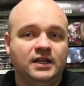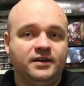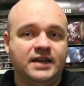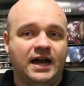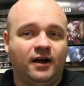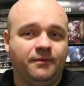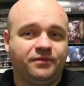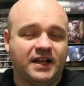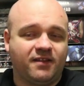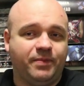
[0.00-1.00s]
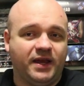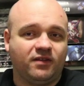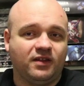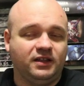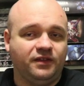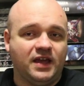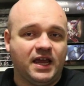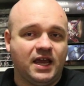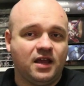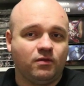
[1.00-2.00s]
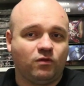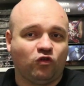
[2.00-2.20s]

Now, that's basically there